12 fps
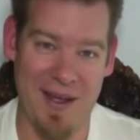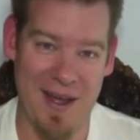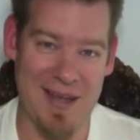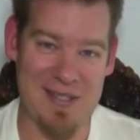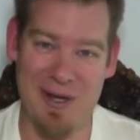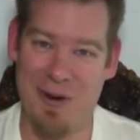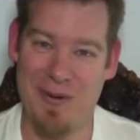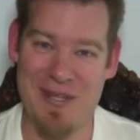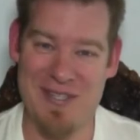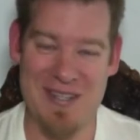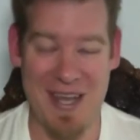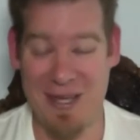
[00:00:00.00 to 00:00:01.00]
as
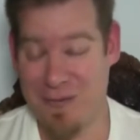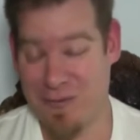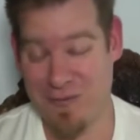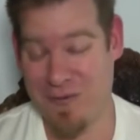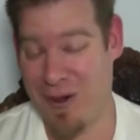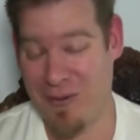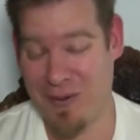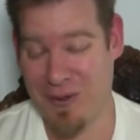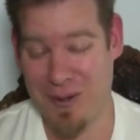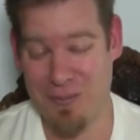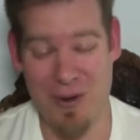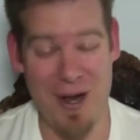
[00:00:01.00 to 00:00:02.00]
always, thank you for following
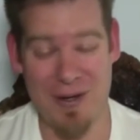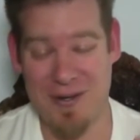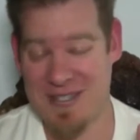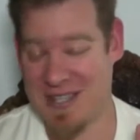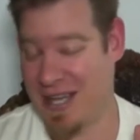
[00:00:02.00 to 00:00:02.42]
our progress.